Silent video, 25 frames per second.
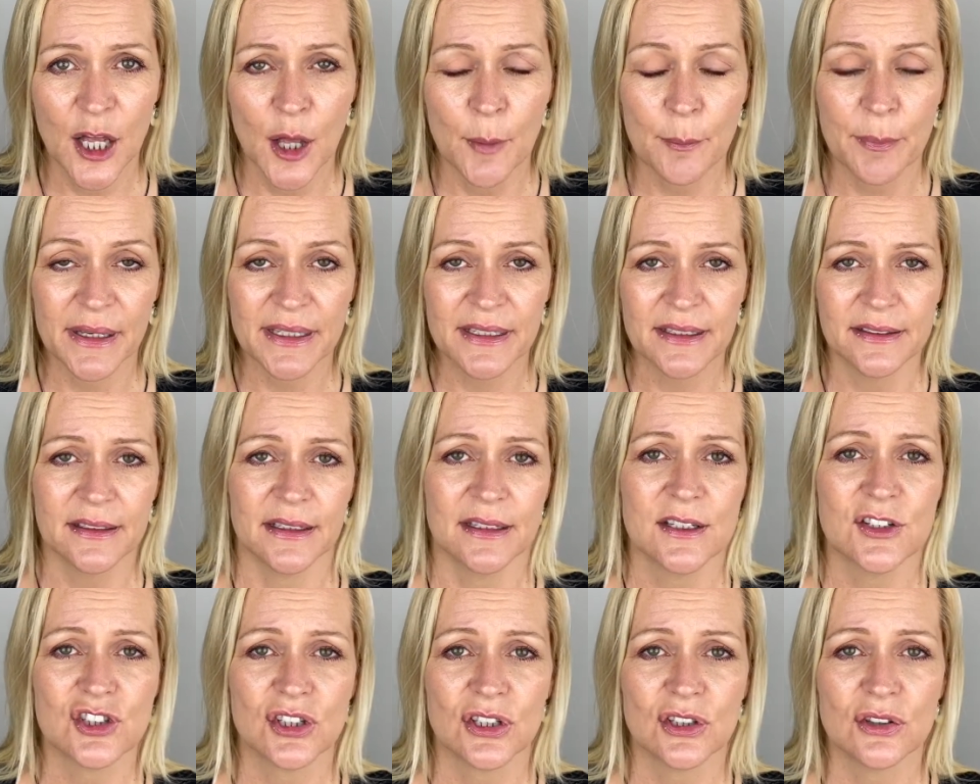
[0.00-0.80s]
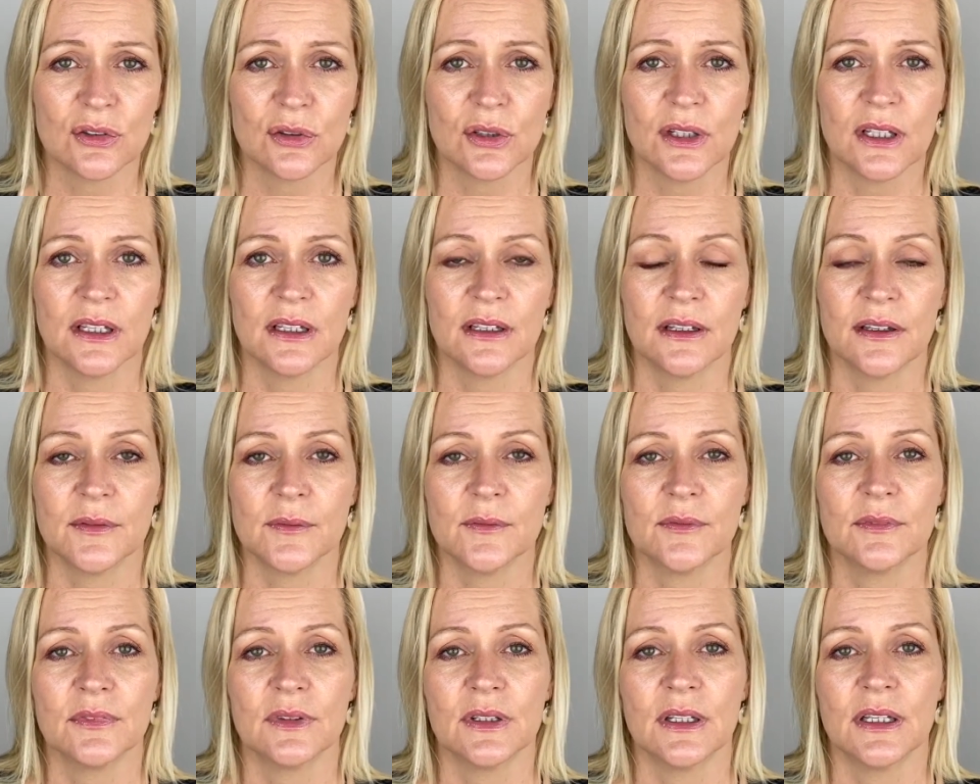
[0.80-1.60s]
pay attention to
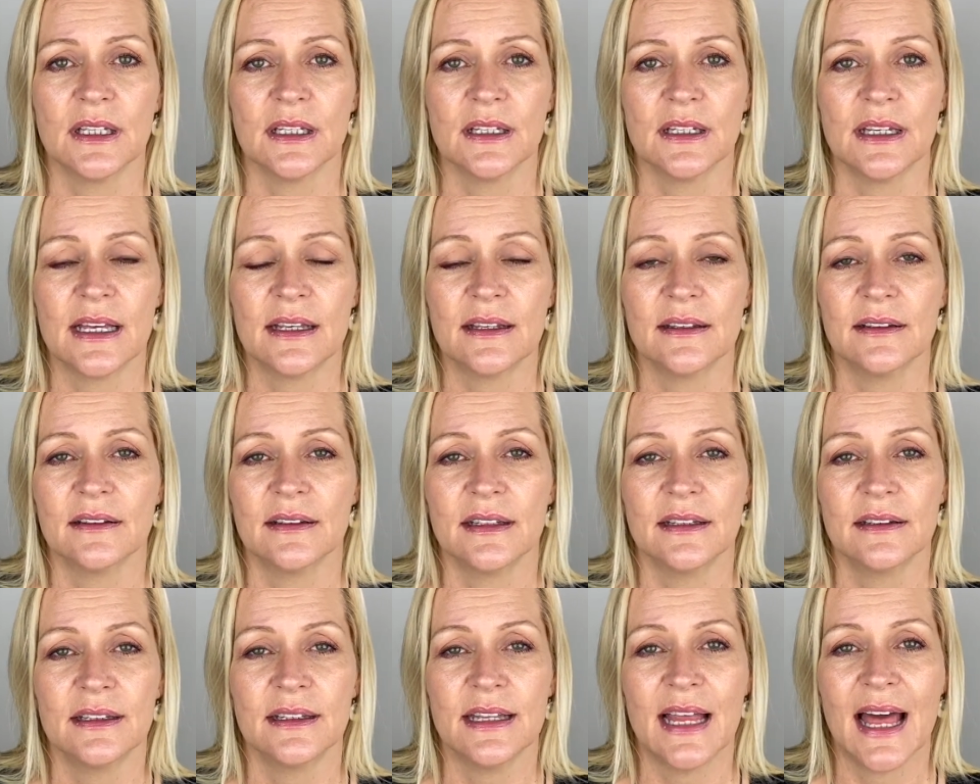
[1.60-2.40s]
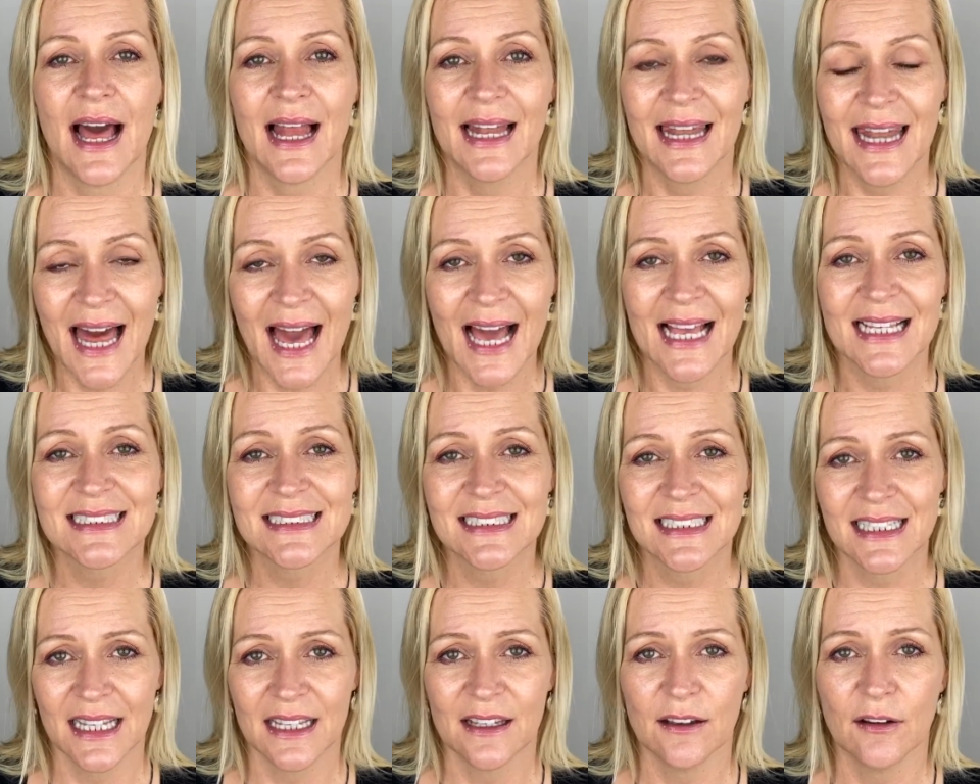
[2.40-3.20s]
the last
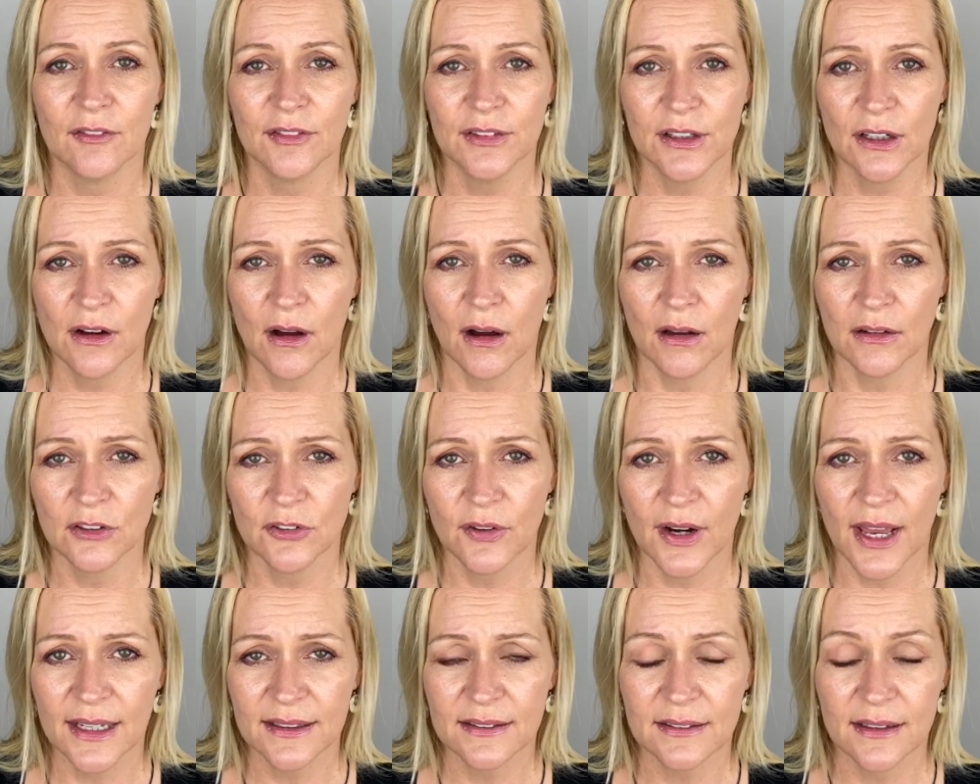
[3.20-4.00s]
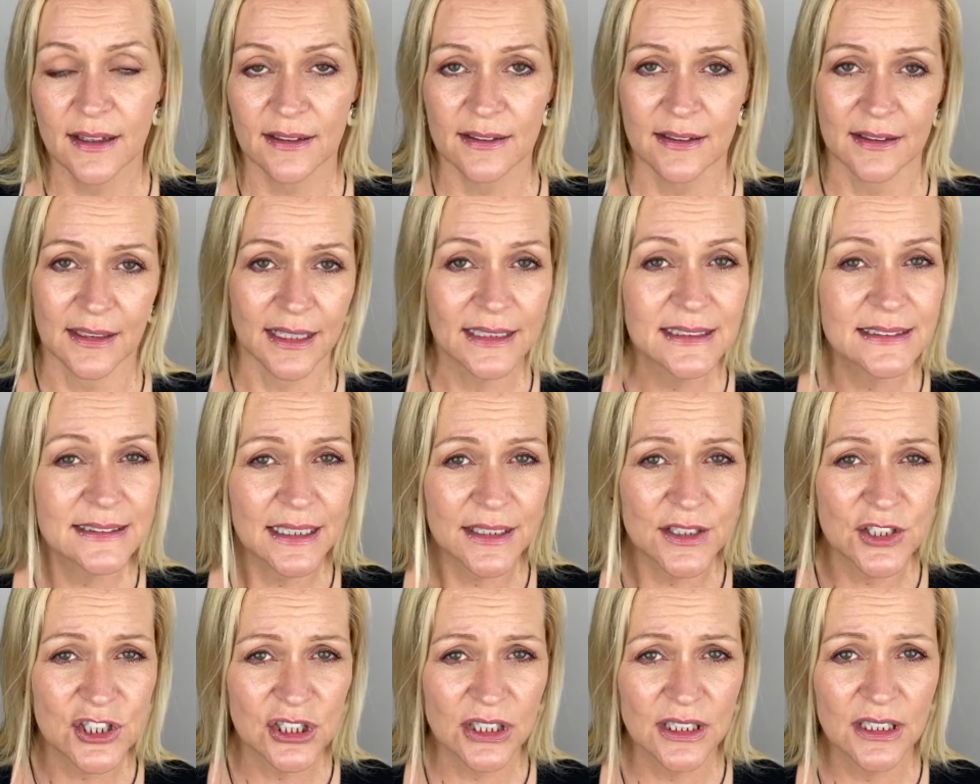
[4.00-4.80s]
day of the contract, get an
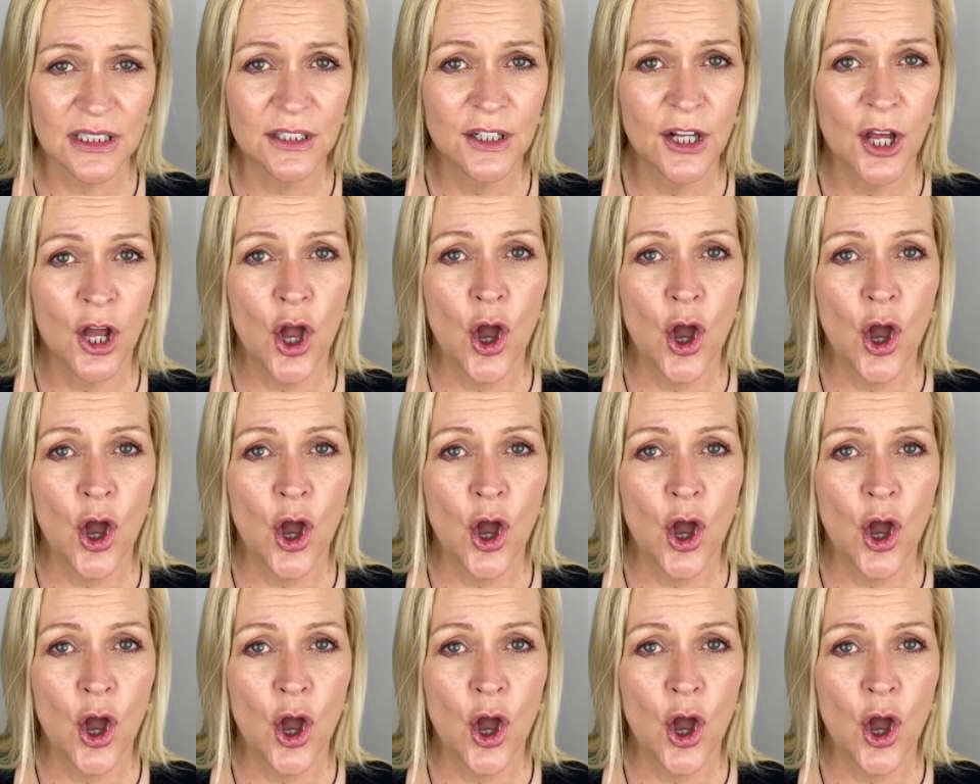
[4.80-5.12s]
extension,